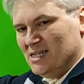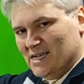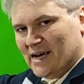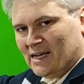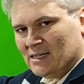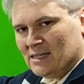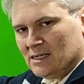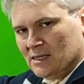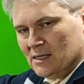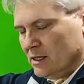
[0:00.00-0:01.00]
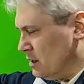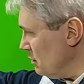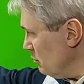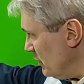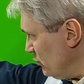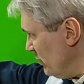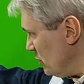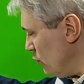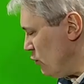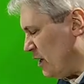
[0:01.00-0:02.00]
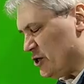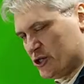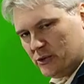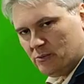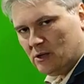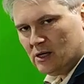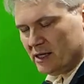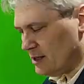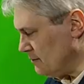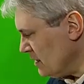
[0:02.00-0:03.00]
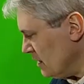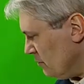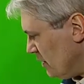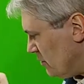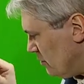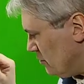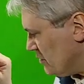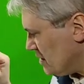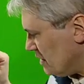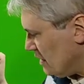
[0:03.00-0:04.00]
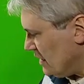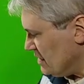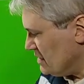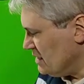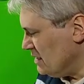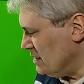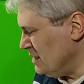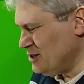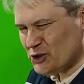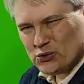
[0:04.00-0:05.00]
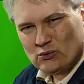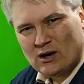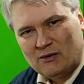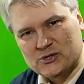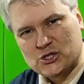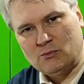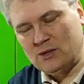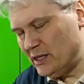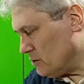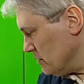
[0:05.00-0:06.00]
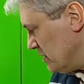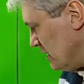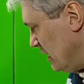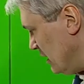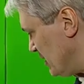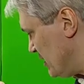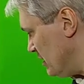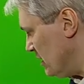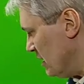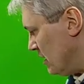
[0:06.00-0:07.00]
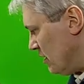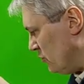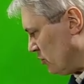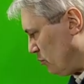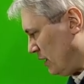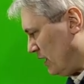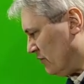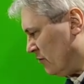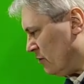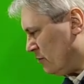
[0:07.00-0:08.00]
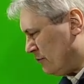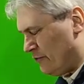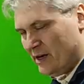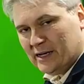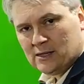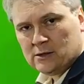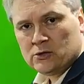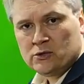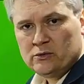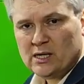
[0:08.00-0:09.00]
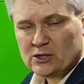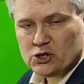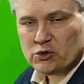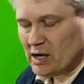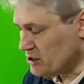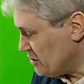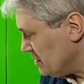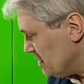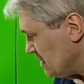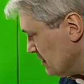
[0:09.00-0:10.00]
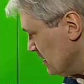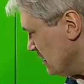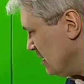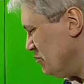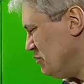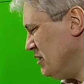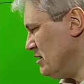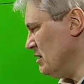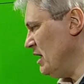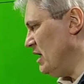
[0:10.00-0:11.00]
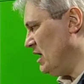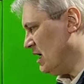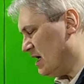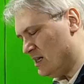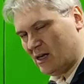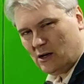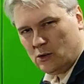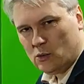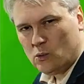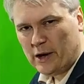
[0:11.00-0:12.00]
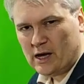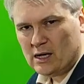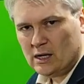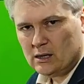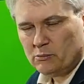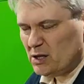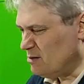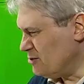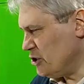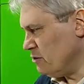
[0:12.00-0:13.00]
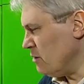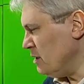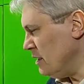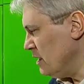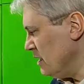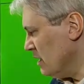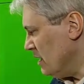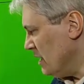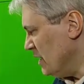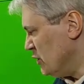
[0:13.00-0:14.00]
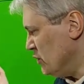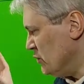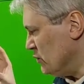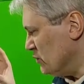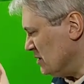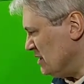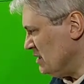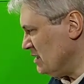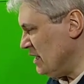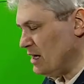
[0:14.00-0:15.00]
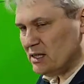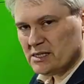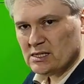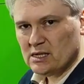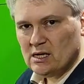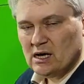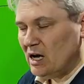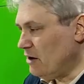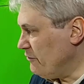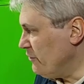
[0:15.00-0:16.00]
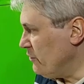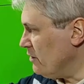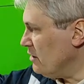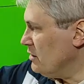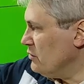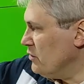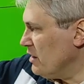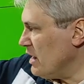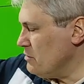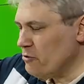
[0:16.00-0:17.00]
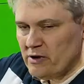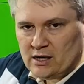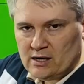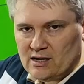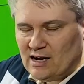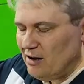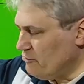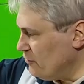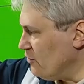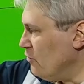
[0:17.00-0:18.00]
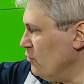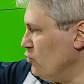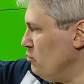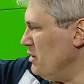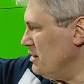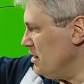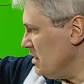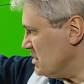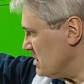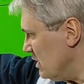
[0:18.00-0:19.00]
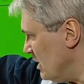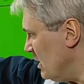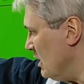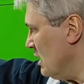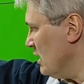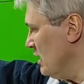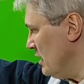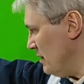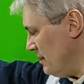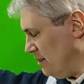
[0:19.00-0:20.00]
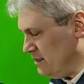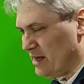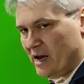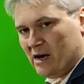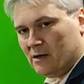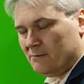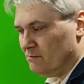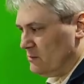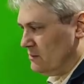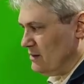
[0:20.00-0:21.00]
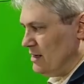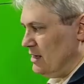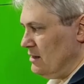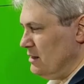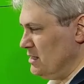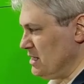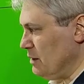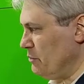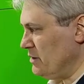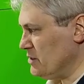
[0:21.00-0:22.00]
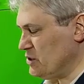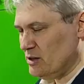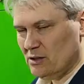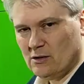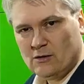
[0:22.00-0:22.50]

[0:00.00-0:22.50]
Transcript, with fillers: the end, but with a question mark, because I still needed to have some little details on the platform related to the attractions, but they can wait, because generally I do details after the gathering, after all the buildings are there, and this happens